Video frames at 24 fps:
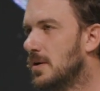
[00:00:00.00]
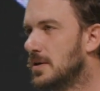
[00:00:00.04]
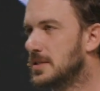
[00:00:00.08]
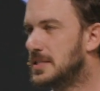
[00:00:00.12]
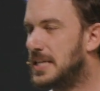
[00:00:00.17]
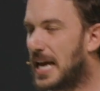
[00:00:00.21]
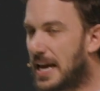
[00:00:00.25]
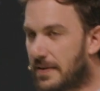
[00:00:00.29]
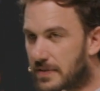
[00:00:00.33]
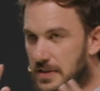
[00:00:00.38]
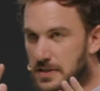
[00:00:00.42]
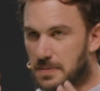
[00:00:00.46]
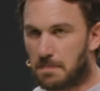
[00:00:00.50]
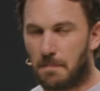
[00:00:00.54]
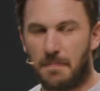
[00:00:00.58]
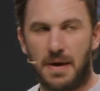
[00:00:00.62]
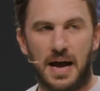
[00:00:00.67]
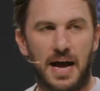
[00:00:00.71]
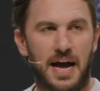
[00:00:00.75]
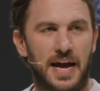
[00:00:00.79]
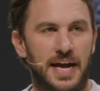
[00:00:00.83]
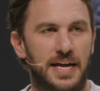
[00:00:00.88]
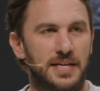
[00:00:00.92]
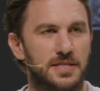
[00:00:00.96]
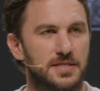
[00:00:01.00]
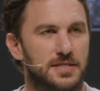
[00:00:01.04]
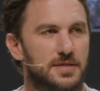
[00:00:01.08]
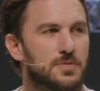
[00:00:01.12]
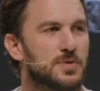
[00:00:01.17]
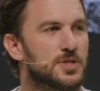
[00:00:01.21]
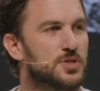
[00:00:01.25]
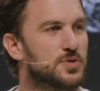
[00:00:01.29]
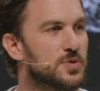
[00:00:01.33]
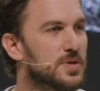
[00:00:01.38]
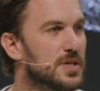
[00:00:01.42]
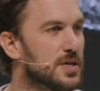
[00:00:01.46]
David's mind,
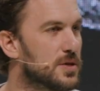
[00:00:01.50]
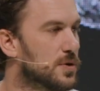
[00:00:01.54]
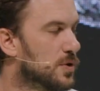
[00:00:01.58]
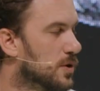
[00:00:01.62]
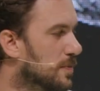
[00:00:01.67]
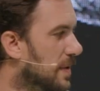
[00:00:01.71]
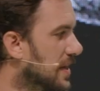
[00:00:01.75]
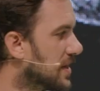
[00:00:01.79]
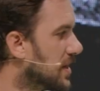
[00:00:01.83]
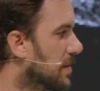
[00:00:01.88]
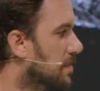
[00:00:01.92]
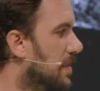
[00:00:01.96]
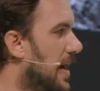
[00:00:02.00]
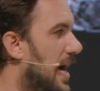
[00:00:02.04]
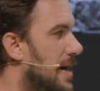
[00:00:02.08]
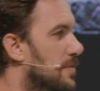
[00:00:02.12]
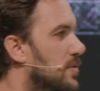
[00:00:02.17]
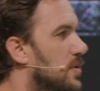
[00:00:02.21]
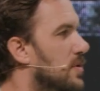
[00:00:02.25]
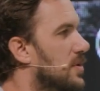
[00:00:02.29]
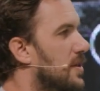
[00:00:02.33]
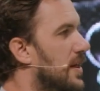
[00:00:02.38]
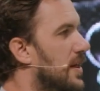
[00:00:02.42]
what's really cool about the Bible,